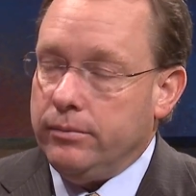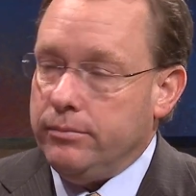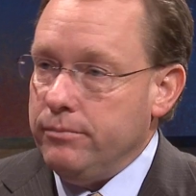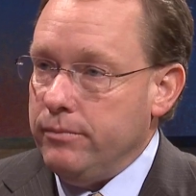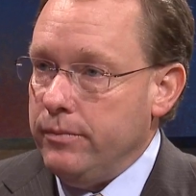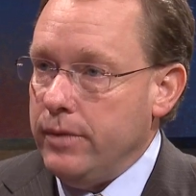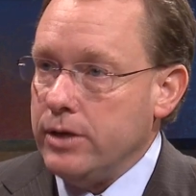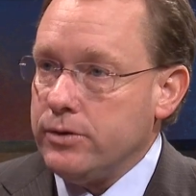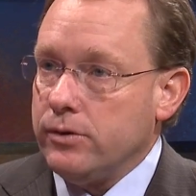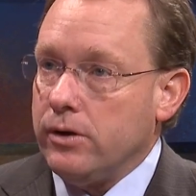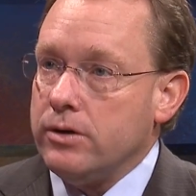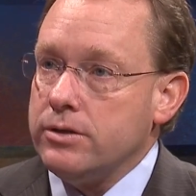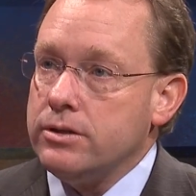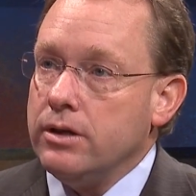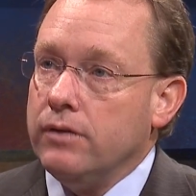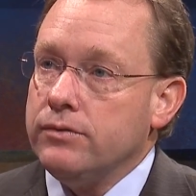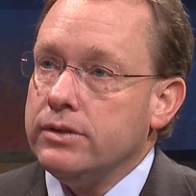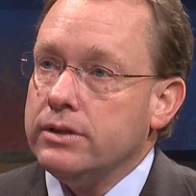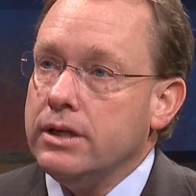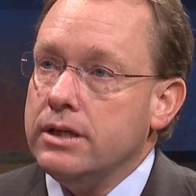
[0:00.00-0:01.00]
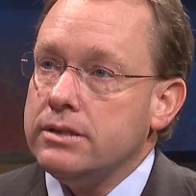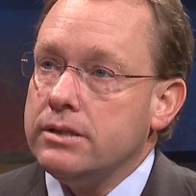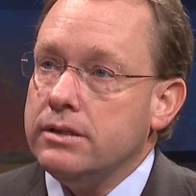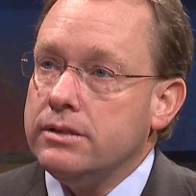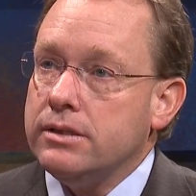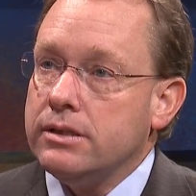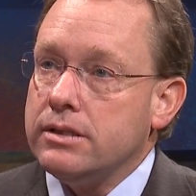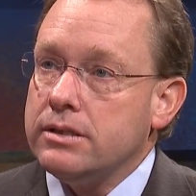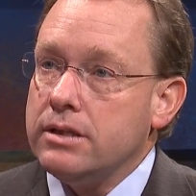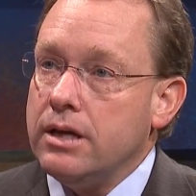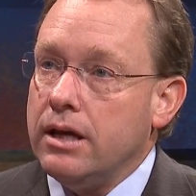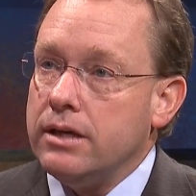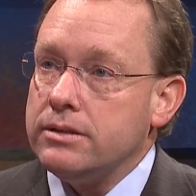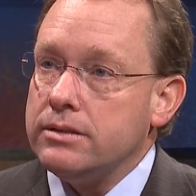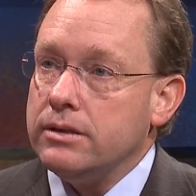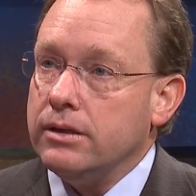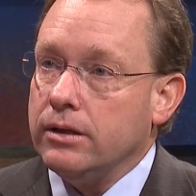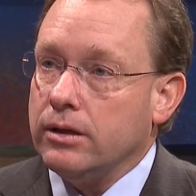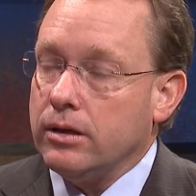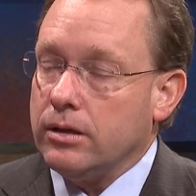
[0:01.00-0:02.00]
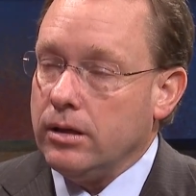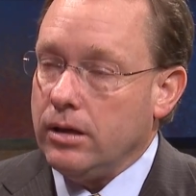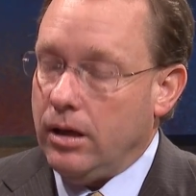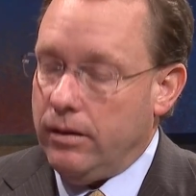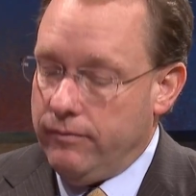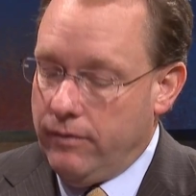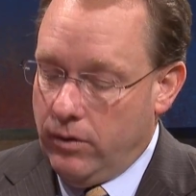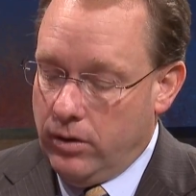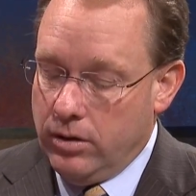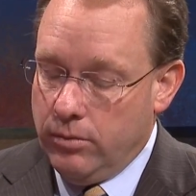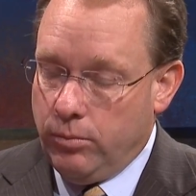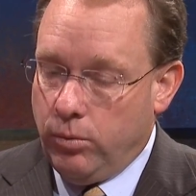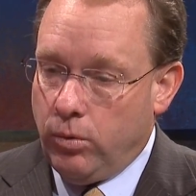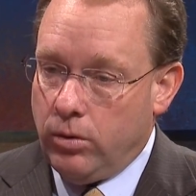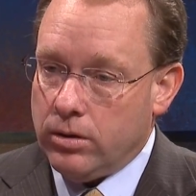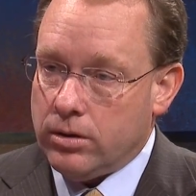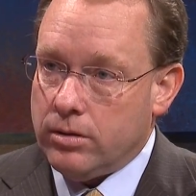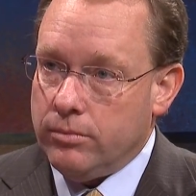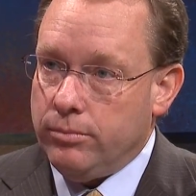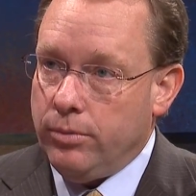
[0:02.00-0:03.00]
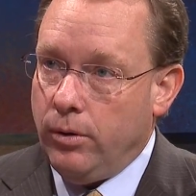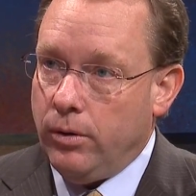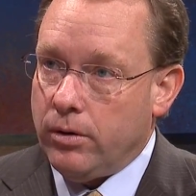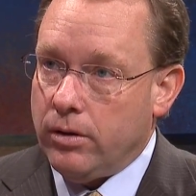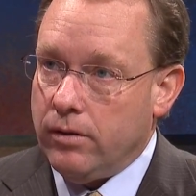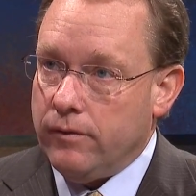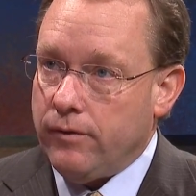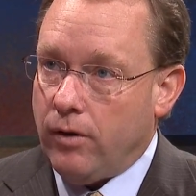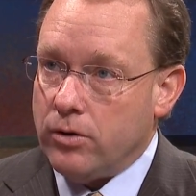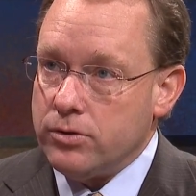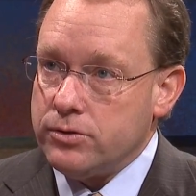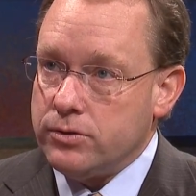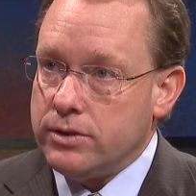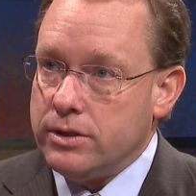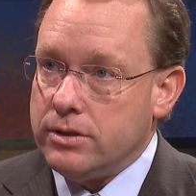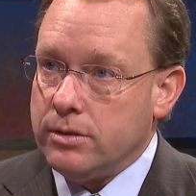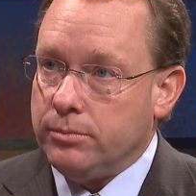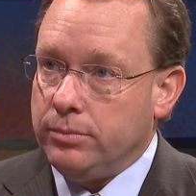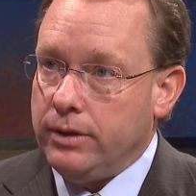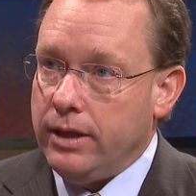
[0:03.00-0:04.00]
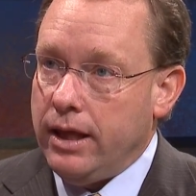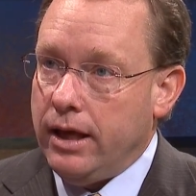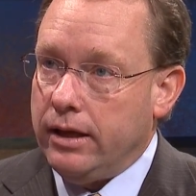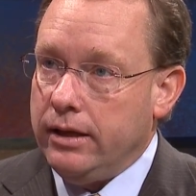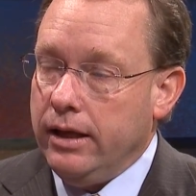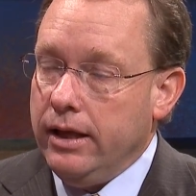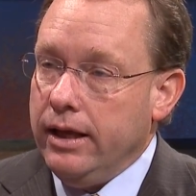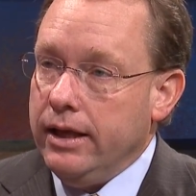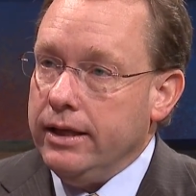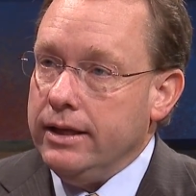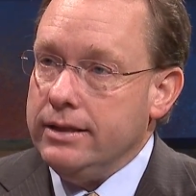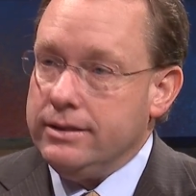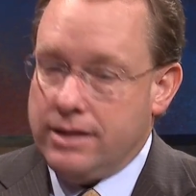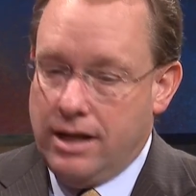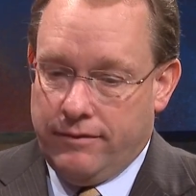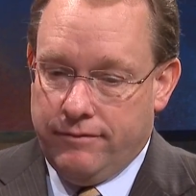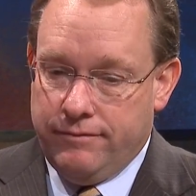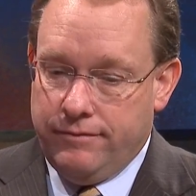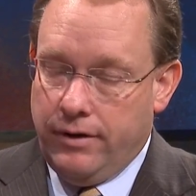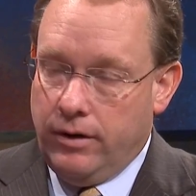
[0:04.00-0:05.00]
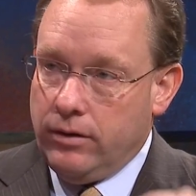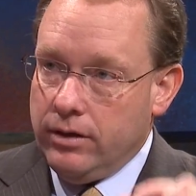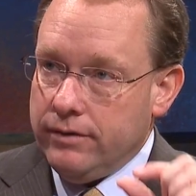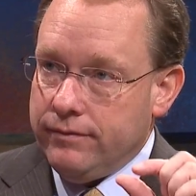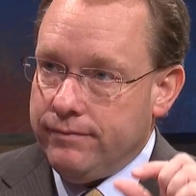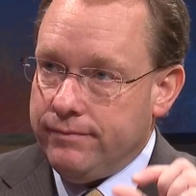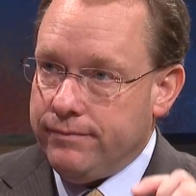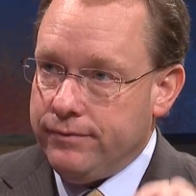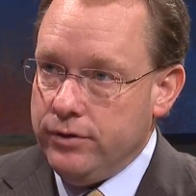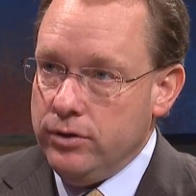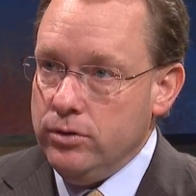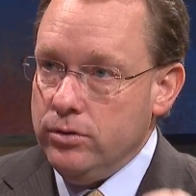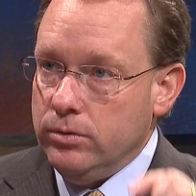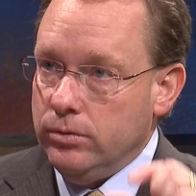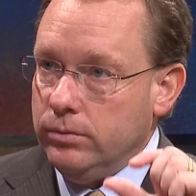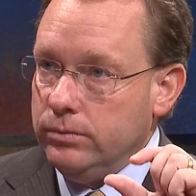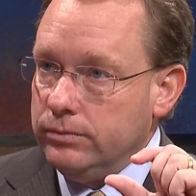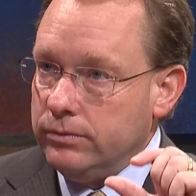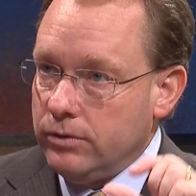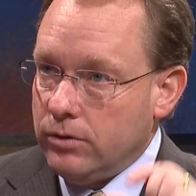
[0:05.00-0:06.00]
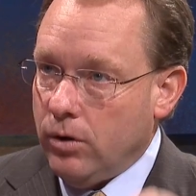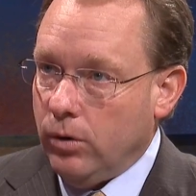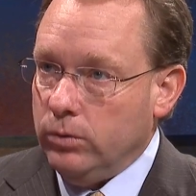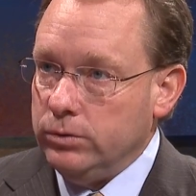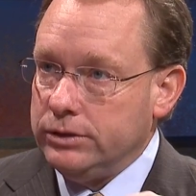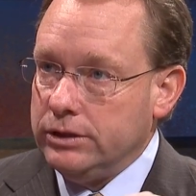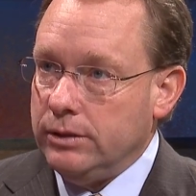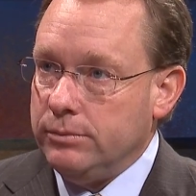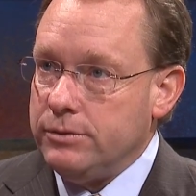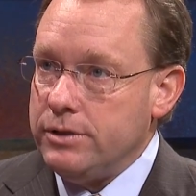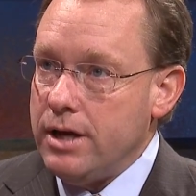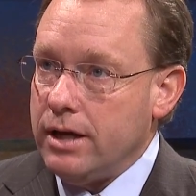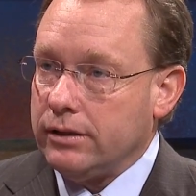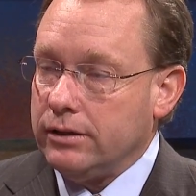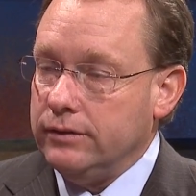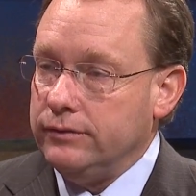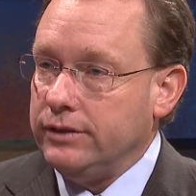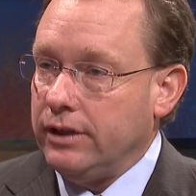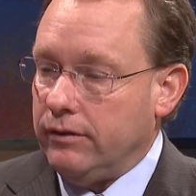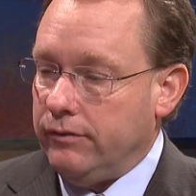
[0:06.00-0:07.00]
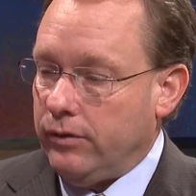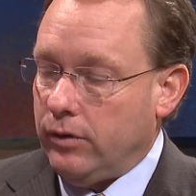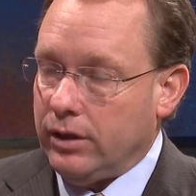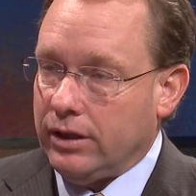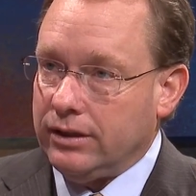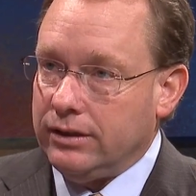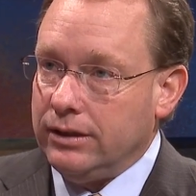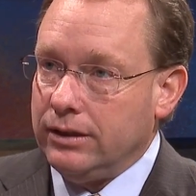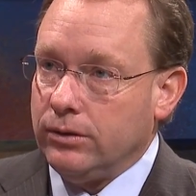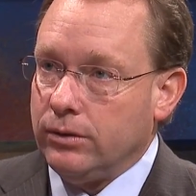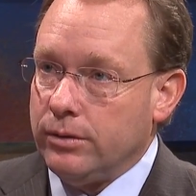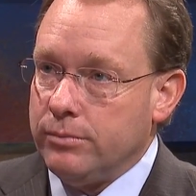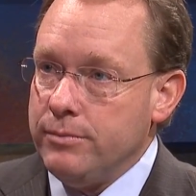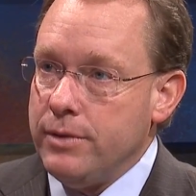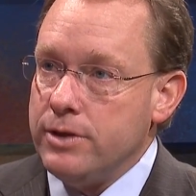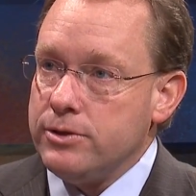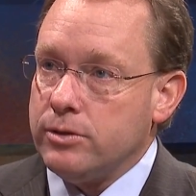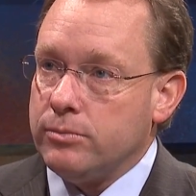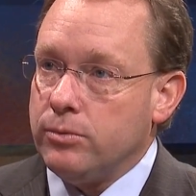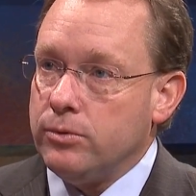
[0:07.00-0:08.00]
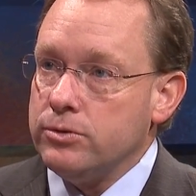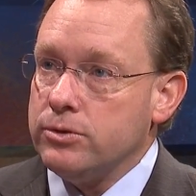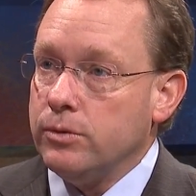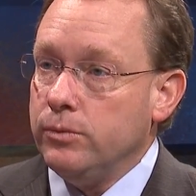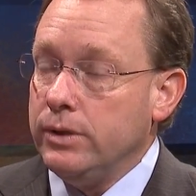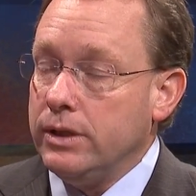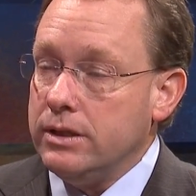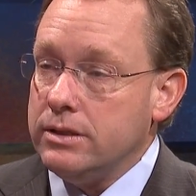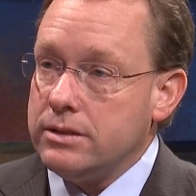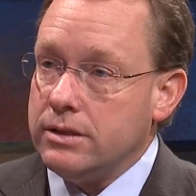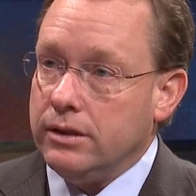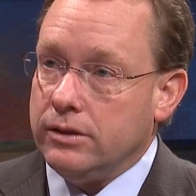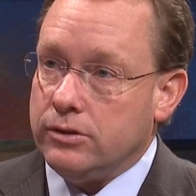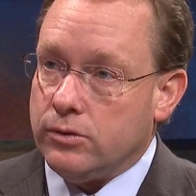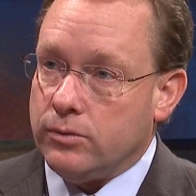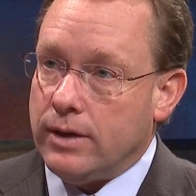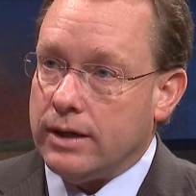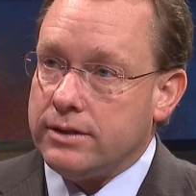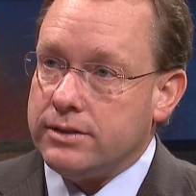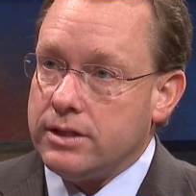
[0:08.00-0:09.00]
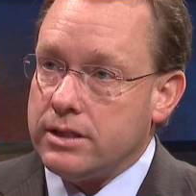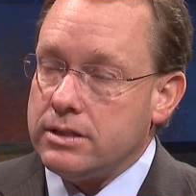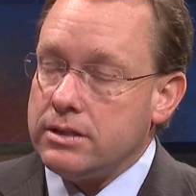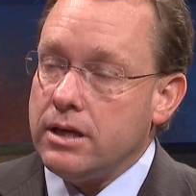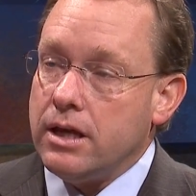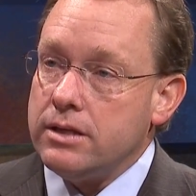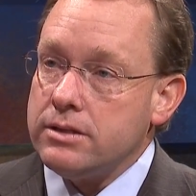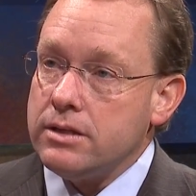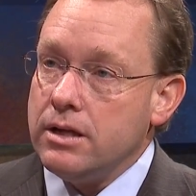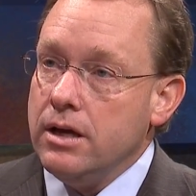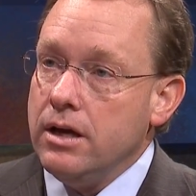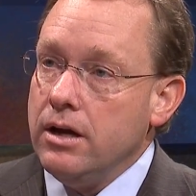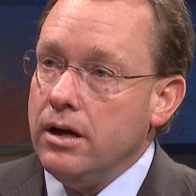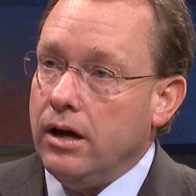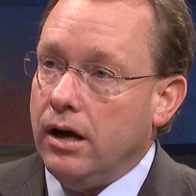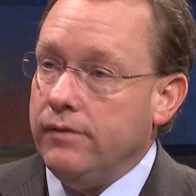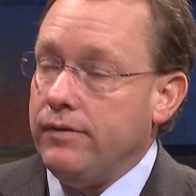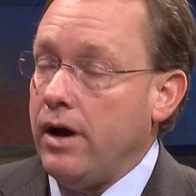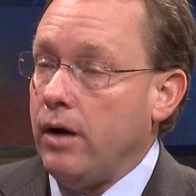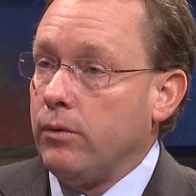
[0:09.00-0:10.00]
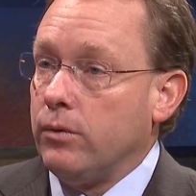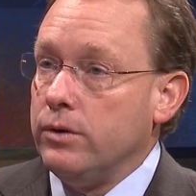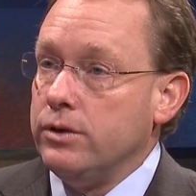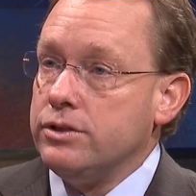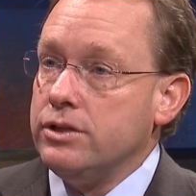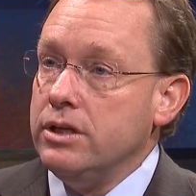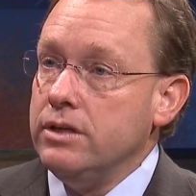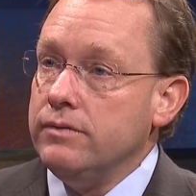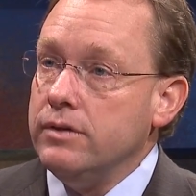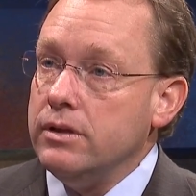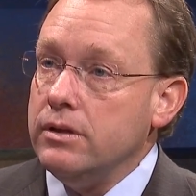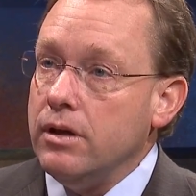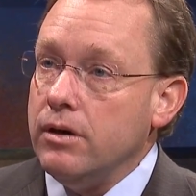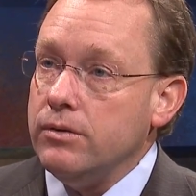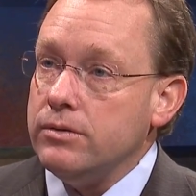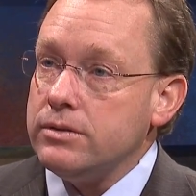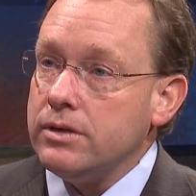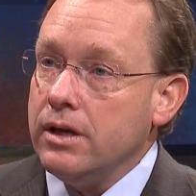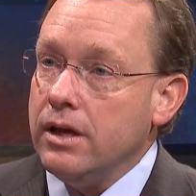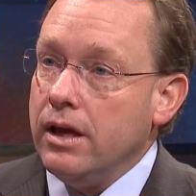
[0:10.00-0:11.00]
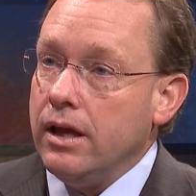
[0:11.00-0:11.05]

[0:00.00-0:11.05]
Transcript: measuring ourselves against the success. A very important component of our strategic plan is to have very few goals and objectives that are very clear and measurable so we can see direct success of how we're achieving those.